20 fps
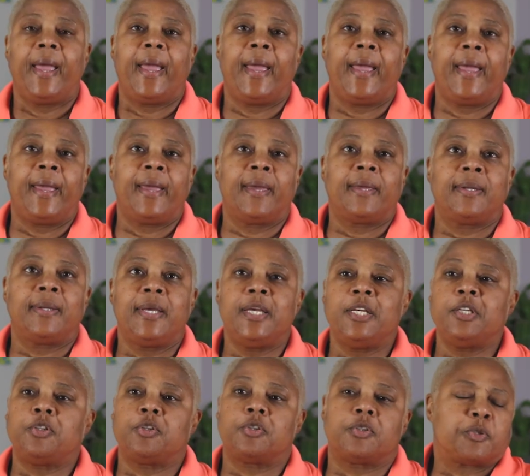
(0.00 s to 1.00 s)
and
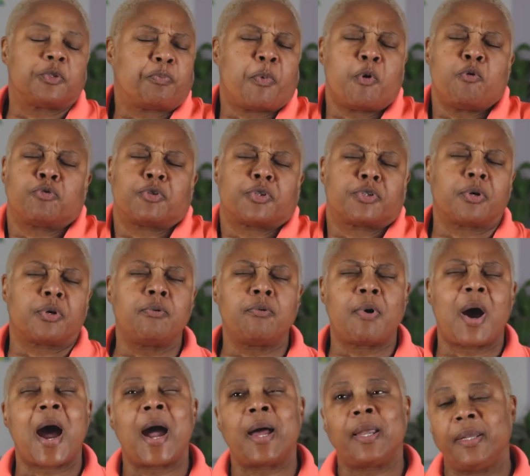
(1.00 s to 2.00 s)
he spoke so
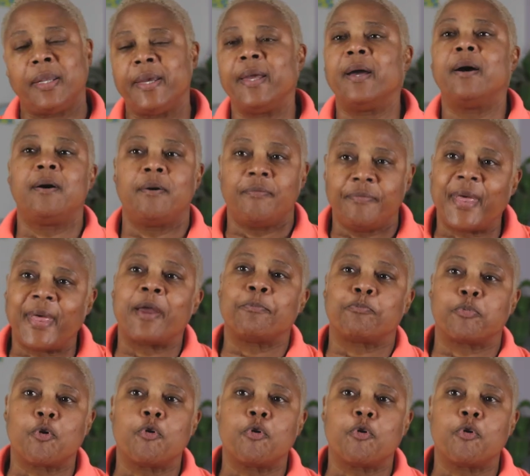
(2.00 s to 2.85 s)
highly of that